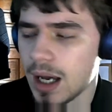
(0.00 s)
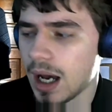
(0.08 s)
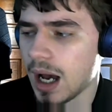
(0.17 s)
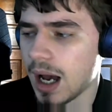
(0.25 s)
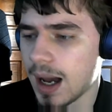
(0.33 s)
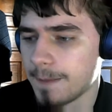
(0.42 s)

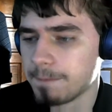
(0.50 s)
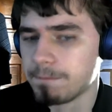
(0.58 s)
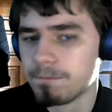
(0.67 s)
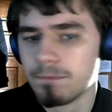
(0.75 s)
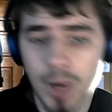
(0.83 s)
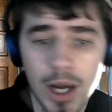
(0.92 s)

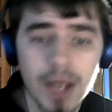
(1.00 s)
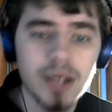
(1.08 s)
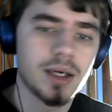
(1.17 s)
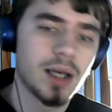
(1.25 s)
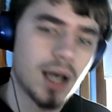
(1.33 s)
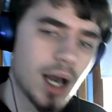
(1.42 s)
Um, but,
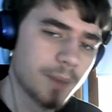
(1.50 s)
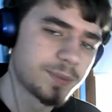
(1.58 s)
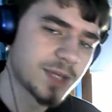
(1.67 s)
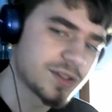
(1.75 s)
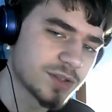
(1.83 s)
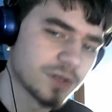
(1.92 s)

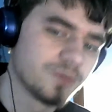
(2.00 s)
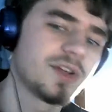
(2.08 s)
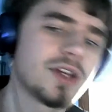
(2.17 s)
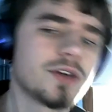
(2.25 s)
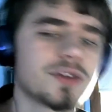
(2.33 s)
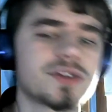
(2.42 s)
updates on
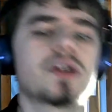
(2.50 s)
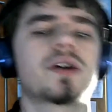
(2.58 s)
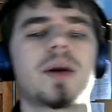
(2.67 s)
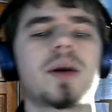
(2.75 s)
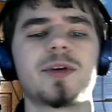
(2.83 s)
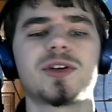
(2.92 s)
videos that are
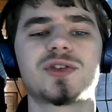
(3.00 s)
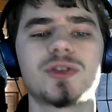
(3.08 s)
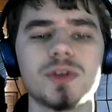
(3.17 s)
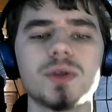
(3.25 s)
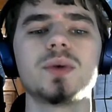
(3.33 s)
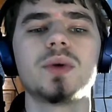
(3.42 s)
coming
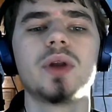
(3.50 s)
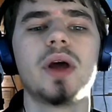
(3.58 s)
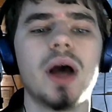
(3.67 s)
soon.